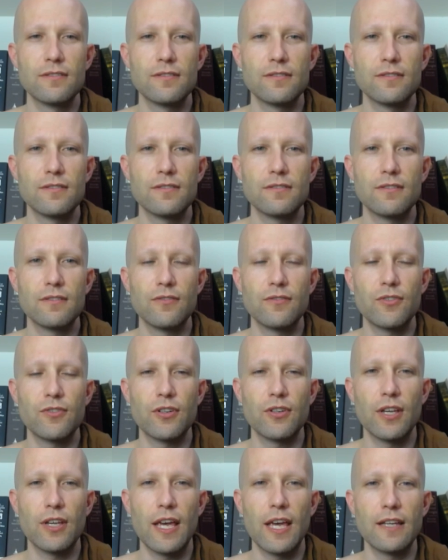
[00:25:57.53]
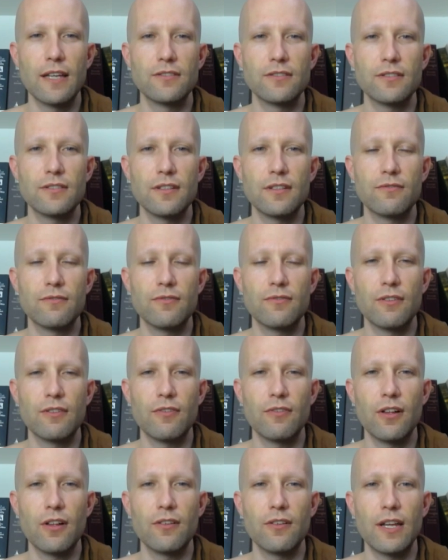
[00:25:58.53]
if you're engaged, if
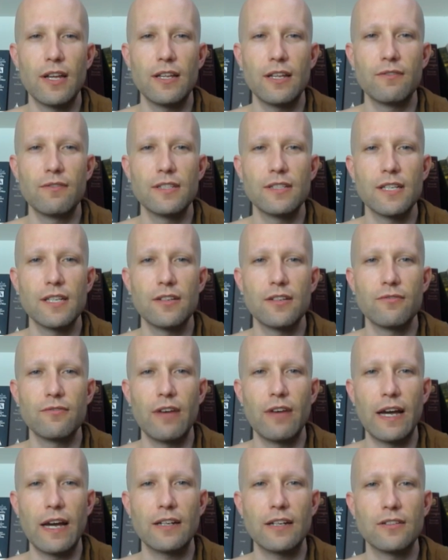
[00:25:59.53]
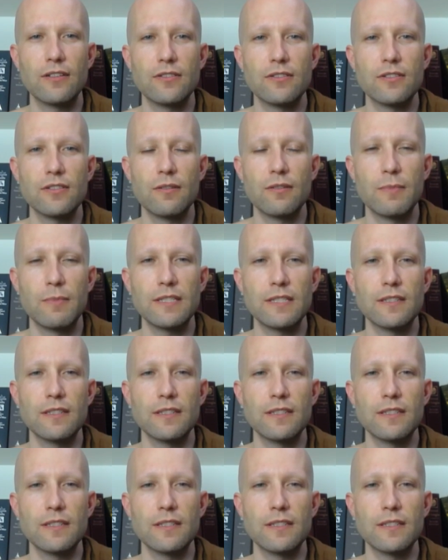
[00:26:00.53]
any of these other factors are missing.